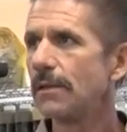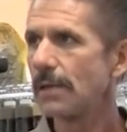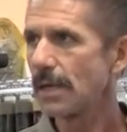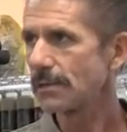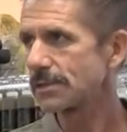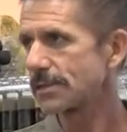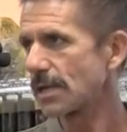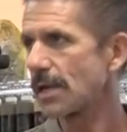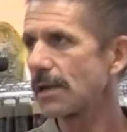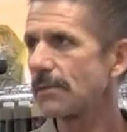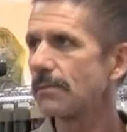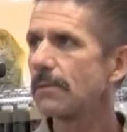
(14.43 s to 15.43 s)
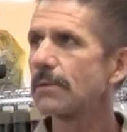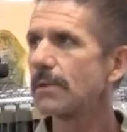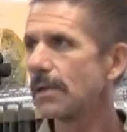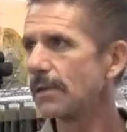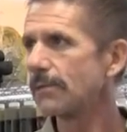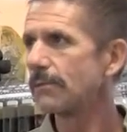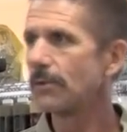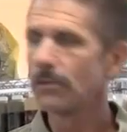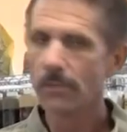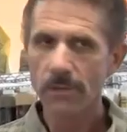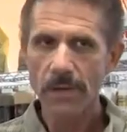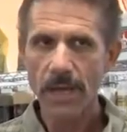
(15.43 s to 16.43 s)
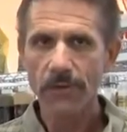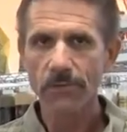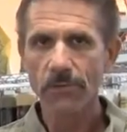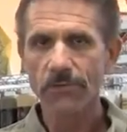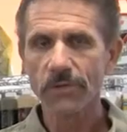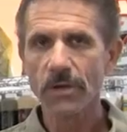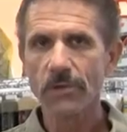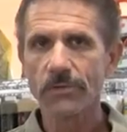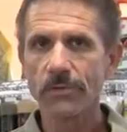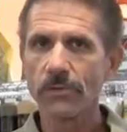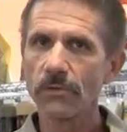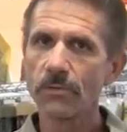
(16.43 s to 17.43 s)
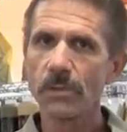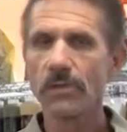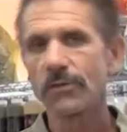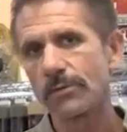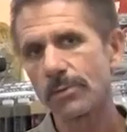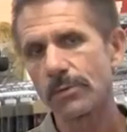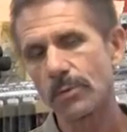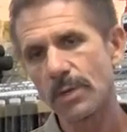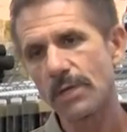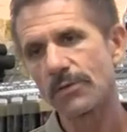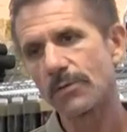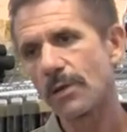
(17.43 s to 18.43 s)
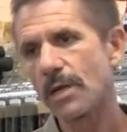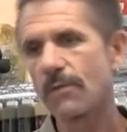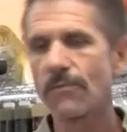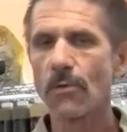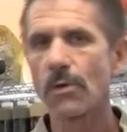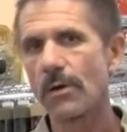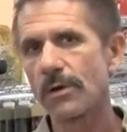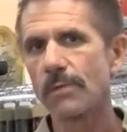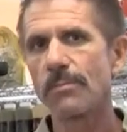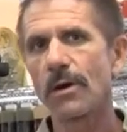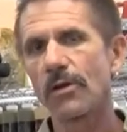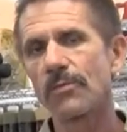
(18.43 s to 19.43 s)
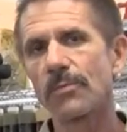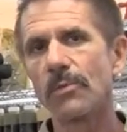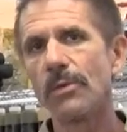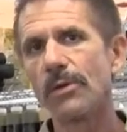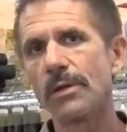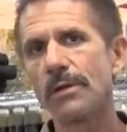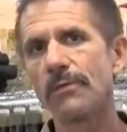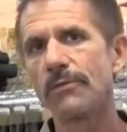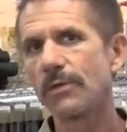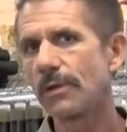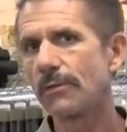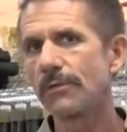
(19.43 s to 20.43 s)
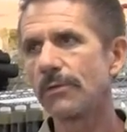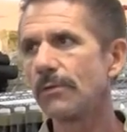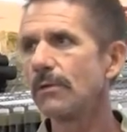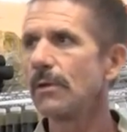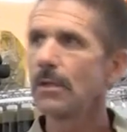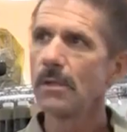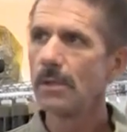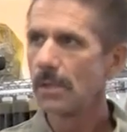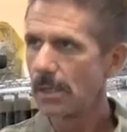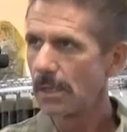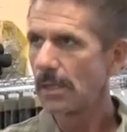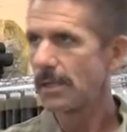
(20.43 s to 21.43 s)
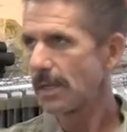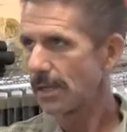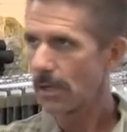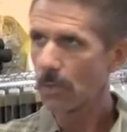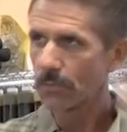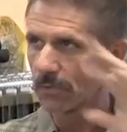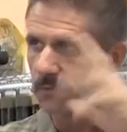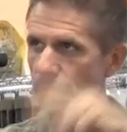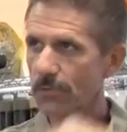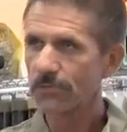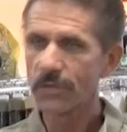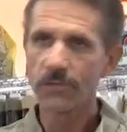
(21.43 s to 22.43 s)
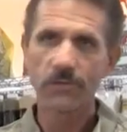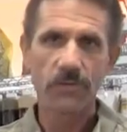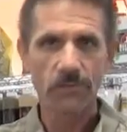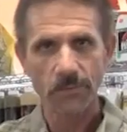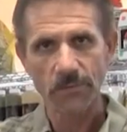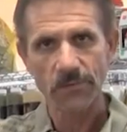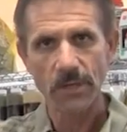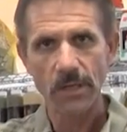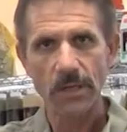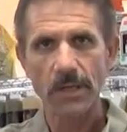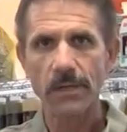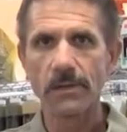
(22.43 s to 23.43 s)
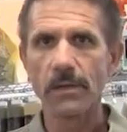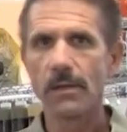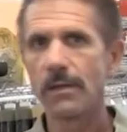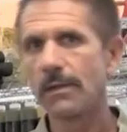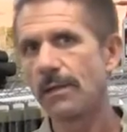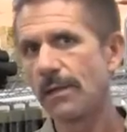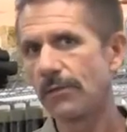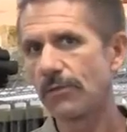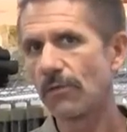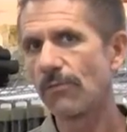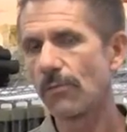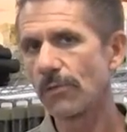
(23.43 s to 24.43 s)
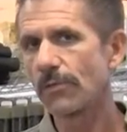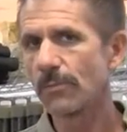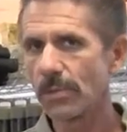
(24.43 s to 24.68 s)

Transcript: The outside, uh, your natural CO2 is between 3 and 400 parts per million of CO2, and that helps with the photosynthesis with the sunlight and, and so forth.